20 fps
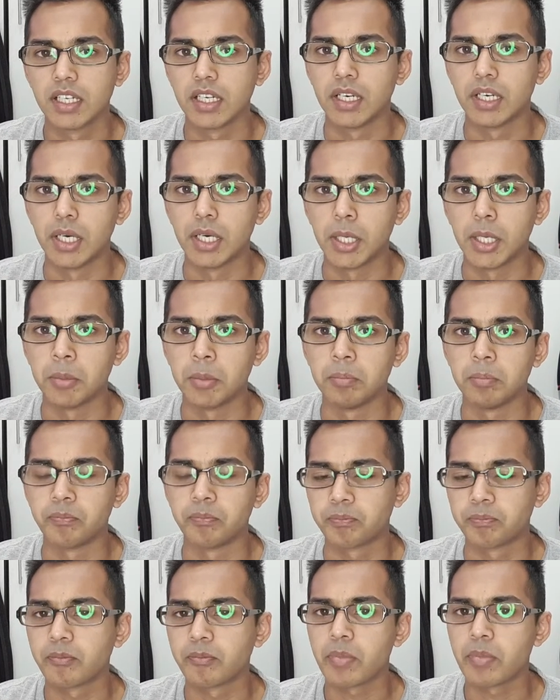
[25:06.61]
Um,
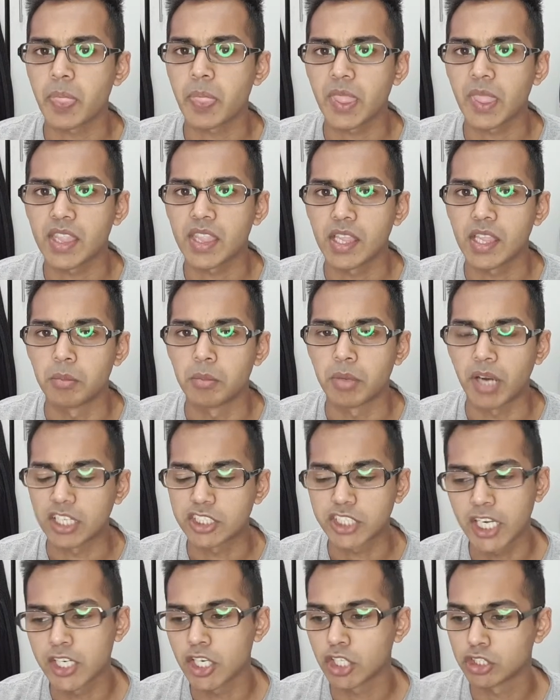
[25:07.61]
but I
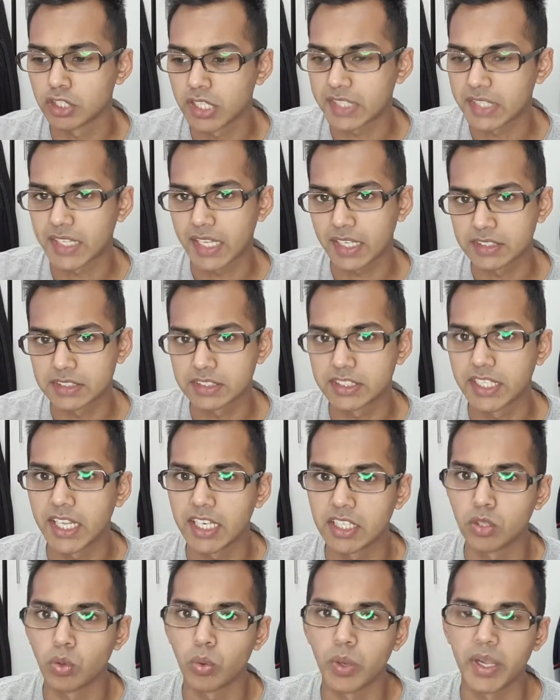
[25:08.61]
try not to let that get in
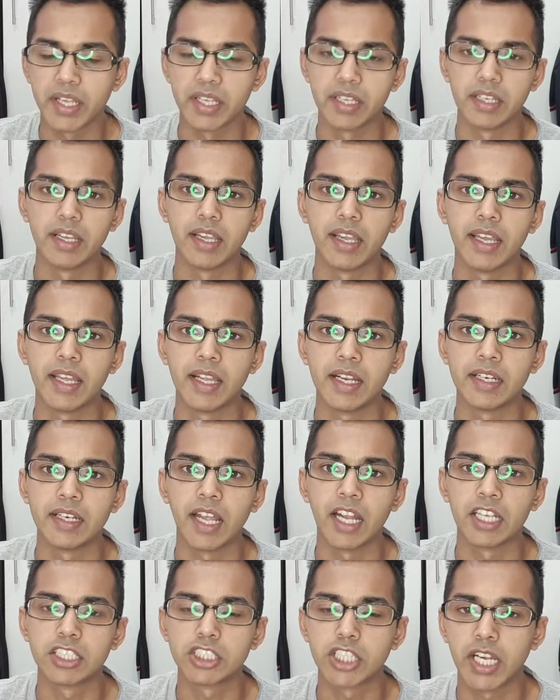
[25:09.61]
the way, and I
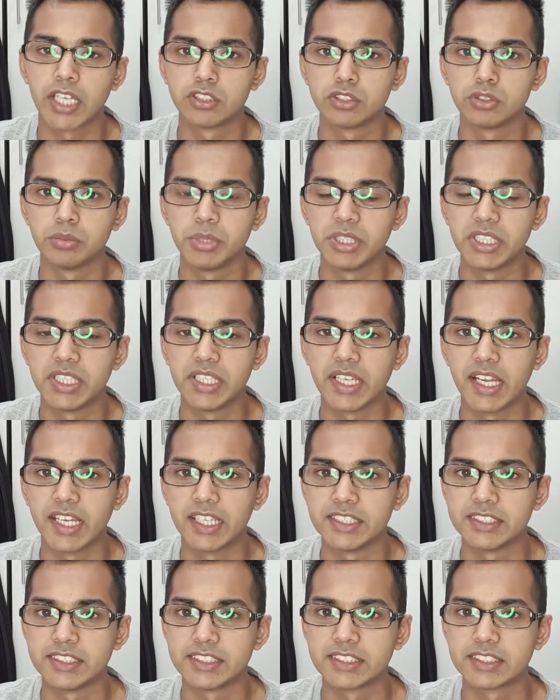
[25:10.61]
try to be
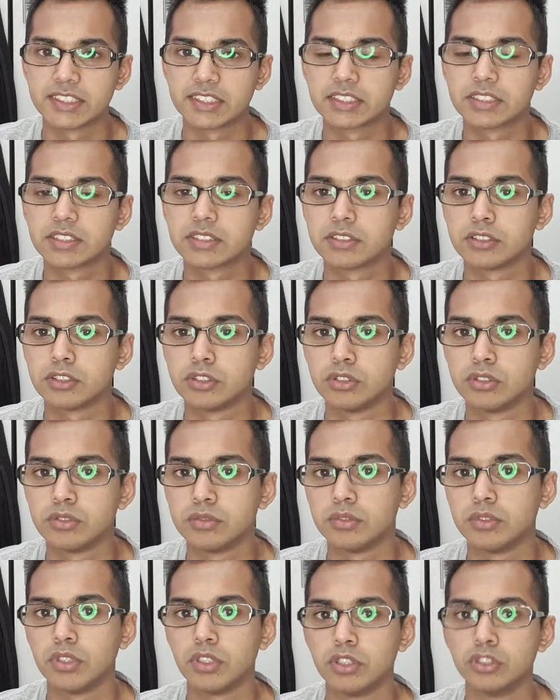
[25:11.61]
as
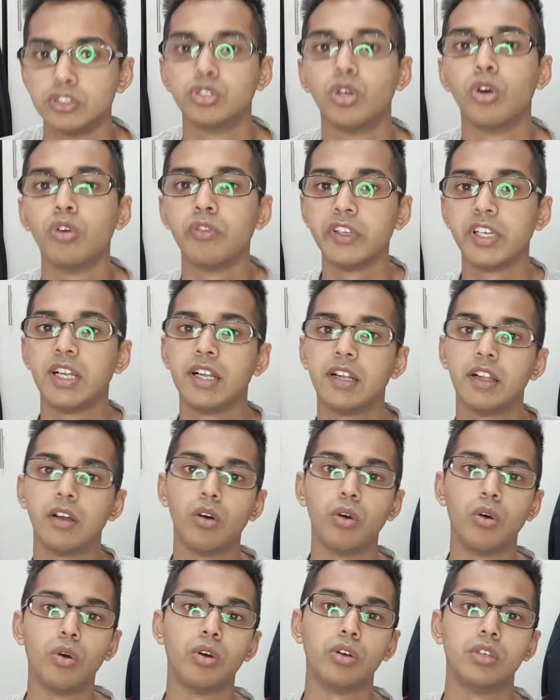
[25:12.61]
jovial
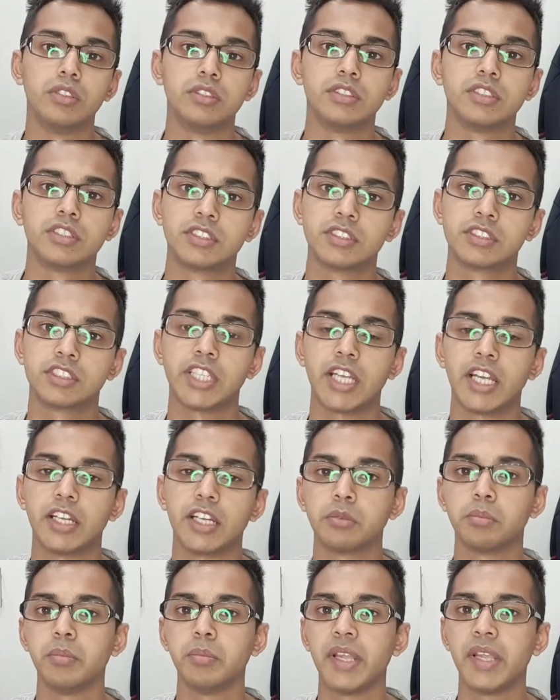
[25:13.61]
or try to
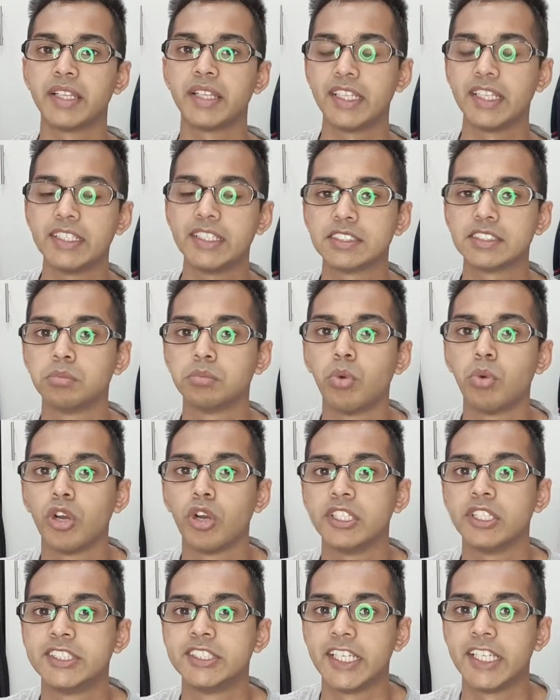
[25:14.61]
make things more
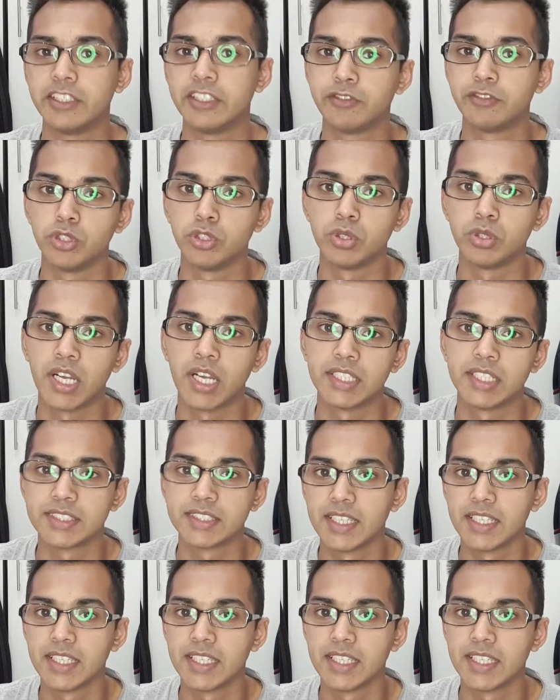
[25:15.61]
entertaining for you guys.